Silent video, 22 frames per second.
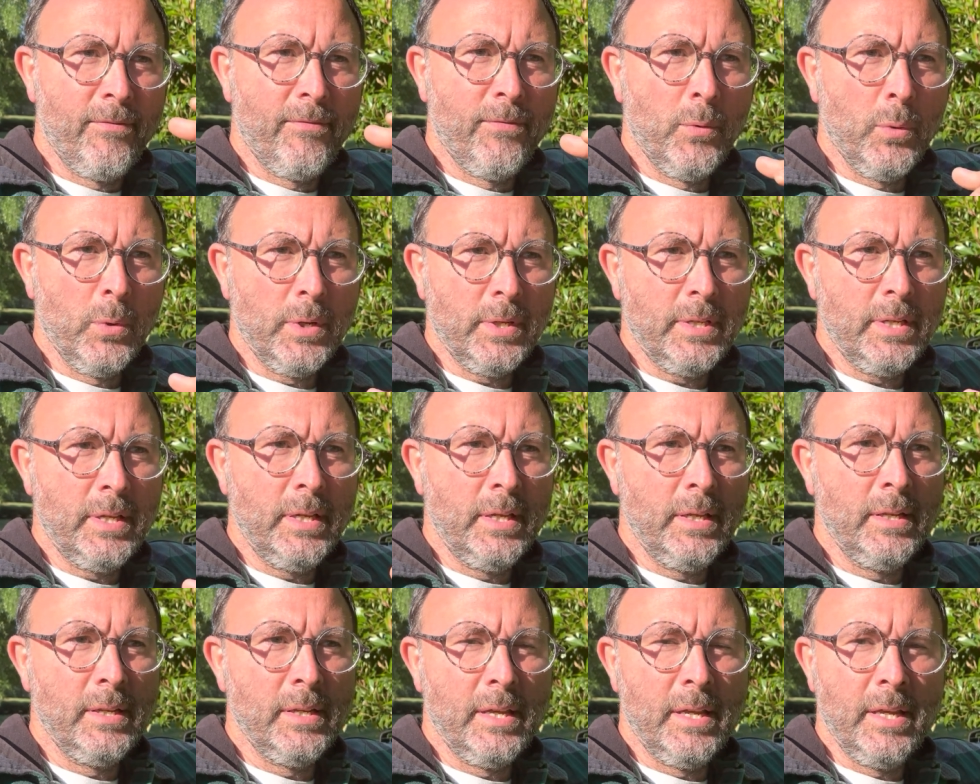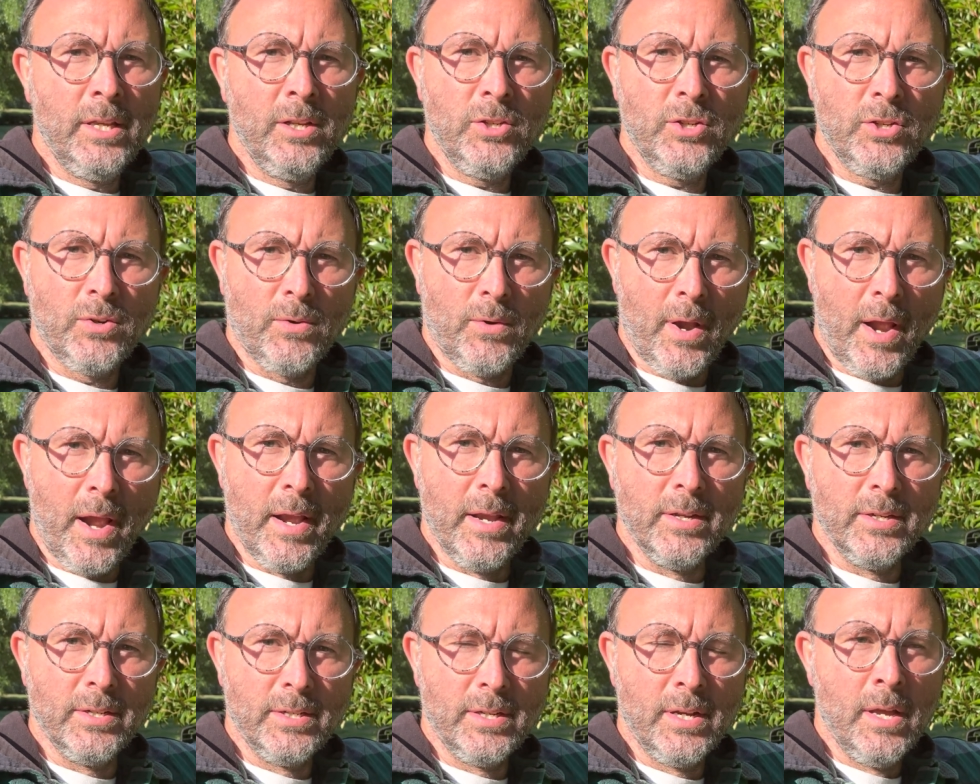14-inch
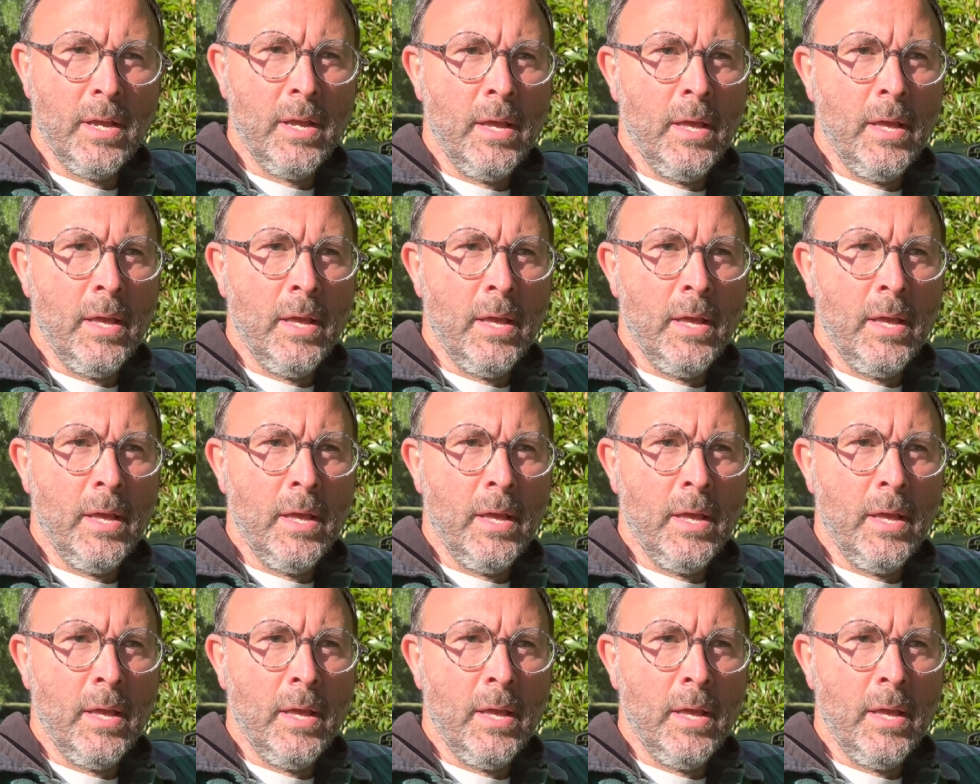range,